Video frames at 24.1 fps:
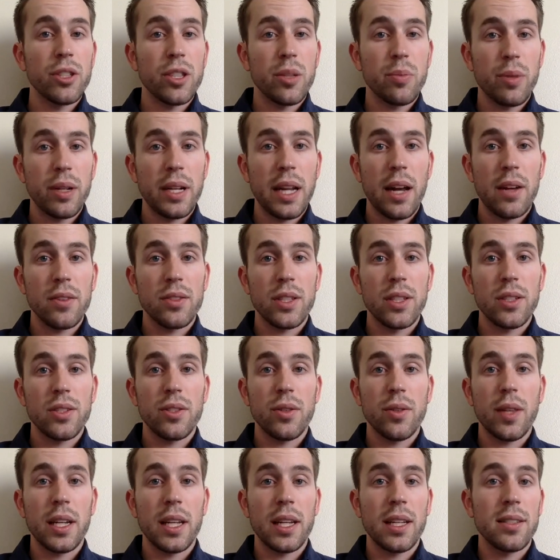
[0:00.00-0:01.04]
to pronounce it so
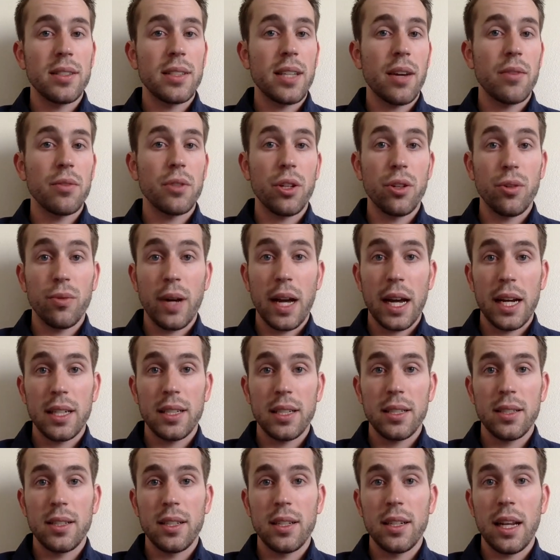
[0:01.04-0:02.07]
that it can sound
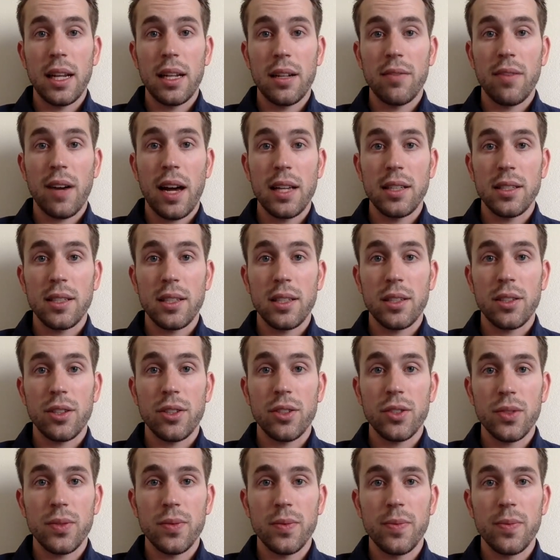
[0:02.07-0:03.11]
correct to native Icelanders.